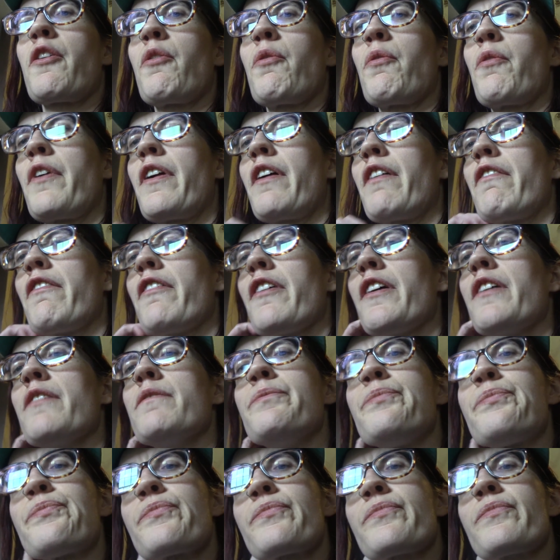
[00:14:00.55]
or whatever.
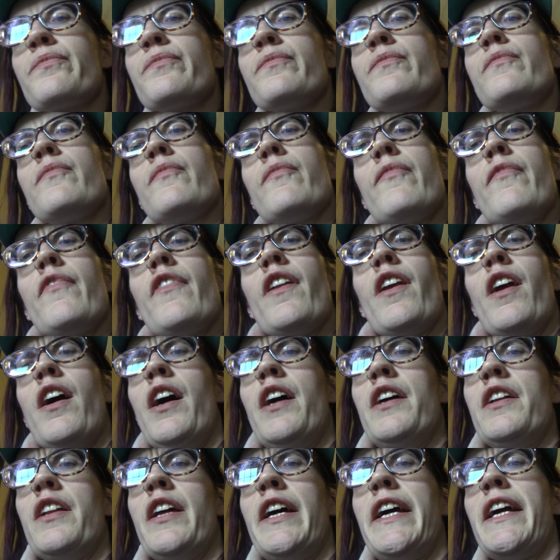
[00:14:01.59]

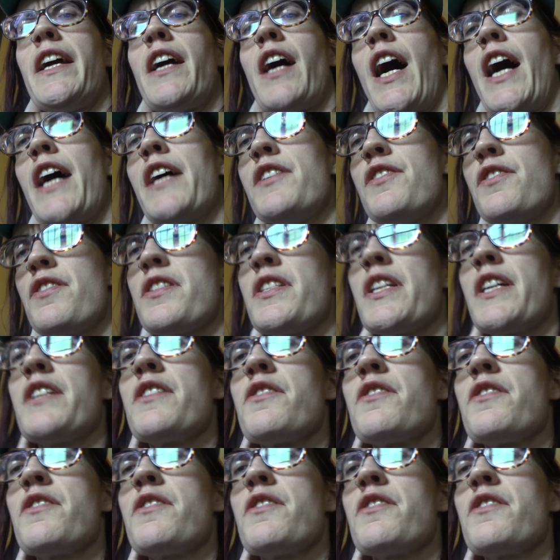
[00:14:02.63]
And like, I just get